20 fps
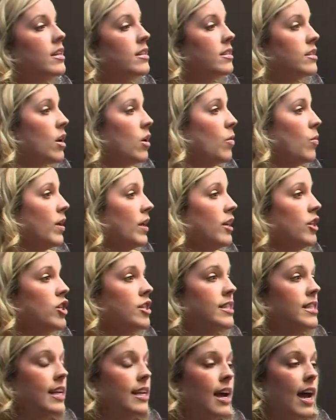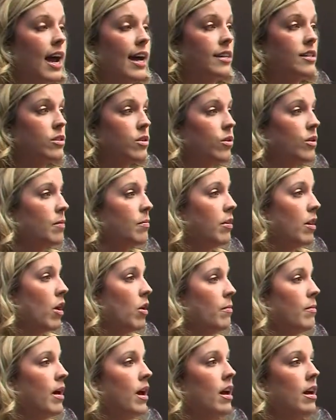So, really, just need a high school
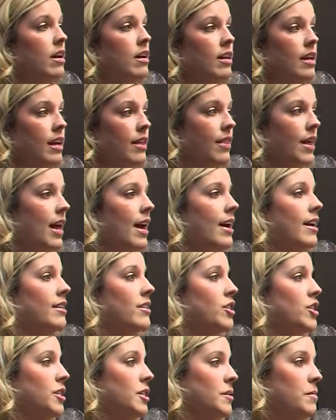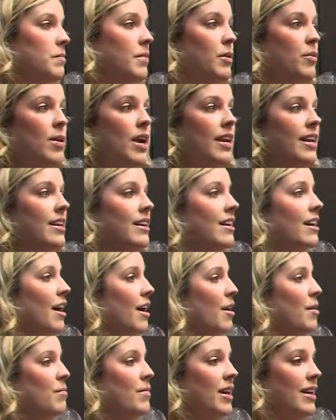diploma and then just be ready to
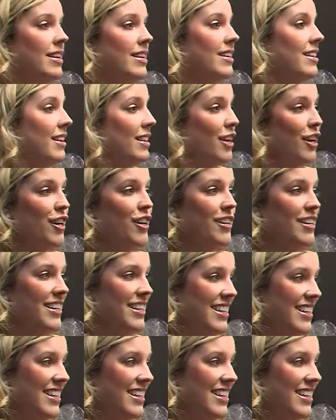come and learn.